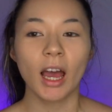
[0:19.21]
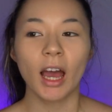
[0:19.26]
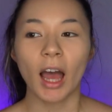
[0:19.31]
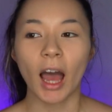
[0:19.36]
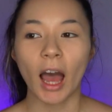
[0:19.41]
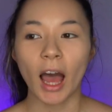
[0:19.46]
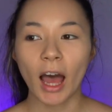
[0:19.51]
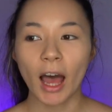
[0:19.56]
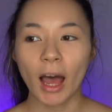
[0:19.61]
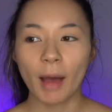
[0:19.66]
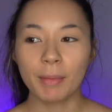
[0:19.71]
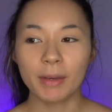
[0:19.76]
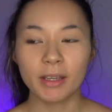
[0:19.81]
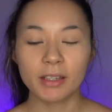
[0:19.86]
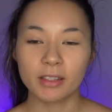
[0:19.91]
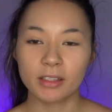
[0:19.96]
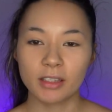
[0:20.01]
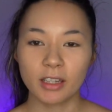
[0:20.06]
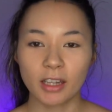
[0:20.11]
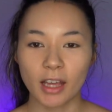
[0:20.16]

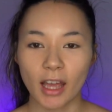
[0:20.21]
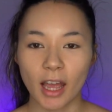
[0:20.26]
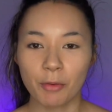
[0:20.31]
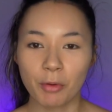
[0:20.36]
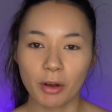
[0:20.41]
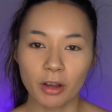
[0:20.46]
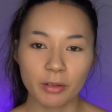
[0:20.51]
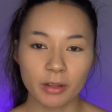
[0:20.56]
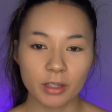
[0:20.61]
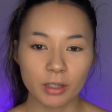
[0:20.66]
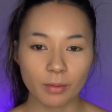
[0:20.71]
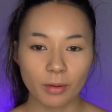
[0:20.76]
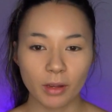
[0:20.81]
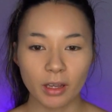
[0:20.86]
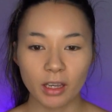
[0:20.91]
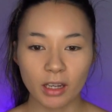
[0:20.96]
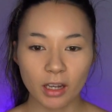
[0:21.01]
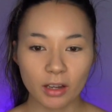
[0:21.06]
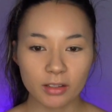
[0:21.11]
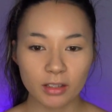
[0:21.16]
because today I woke up this
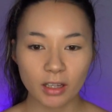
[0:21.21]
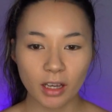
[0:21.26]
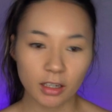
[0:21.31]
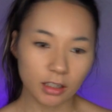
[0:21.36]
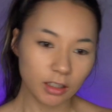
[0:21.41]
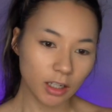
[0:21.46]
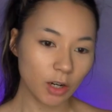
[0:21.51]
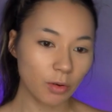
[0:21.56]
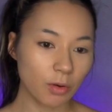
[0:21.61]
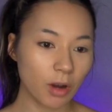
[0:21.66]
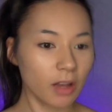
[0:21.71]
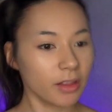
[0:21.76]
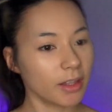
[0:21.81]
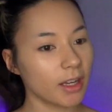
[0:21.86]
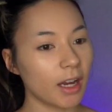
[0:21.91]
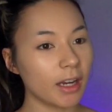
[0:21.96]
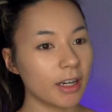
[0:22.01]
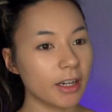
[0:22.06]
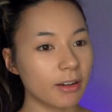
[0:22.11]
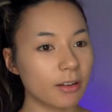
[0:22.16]
morning and I was like, you know what, the
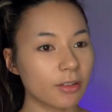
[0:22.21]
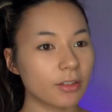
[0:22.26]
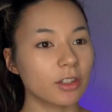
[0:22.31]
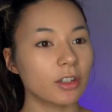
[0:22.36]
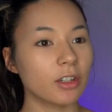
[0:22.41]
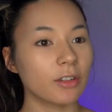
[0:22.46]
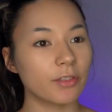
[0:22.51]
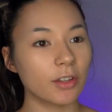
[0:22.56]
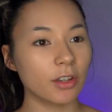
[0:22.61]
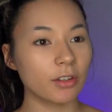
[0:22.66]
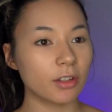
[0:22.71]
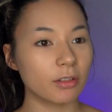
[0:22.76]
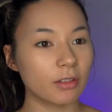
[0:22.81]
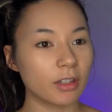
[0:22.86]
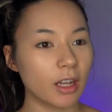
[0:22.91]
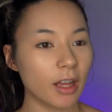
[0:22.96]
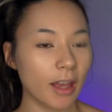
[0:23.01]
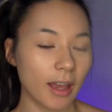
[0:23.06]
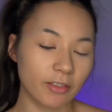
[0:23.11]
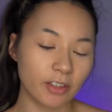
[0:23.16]
idea I was going to do for YouTube
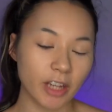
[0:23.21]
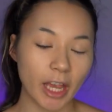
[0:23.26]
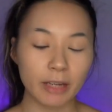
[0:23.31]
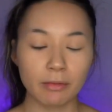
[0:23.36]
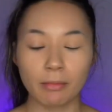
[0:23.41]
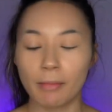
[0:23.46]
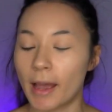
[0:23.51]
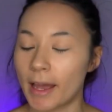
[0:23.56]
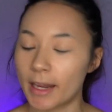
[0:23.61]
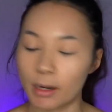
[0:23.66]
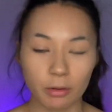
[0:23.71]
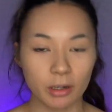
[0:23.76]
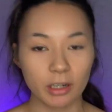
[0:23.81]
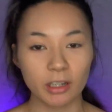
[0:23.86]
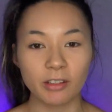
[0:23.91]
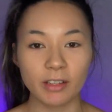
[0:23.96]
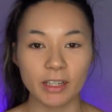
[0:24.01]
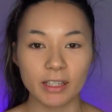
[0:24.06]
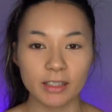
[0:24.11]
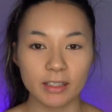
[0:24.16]
today, I've changed my mind, I want to
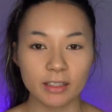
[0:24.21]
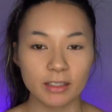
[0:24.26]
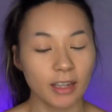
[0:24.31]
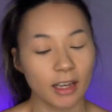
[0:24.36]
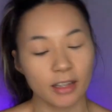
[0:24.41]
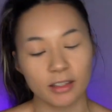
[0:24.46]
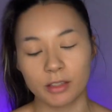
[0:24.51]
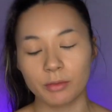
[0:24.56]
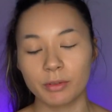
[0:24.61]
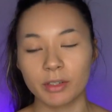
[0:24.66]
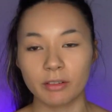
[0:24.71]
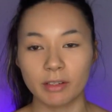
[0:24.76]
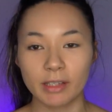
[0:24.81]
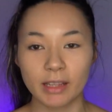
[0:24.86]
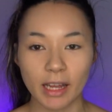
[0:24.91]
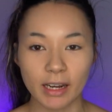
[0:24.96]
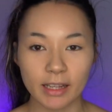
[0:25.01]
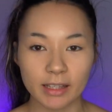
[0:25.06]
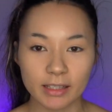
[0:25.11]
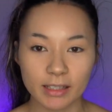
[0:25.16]
do this instead, so we're doing
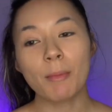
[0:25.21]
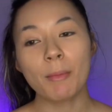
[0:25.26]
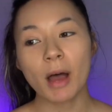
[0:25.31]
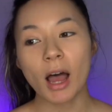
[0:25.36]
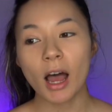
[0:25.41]
that instead.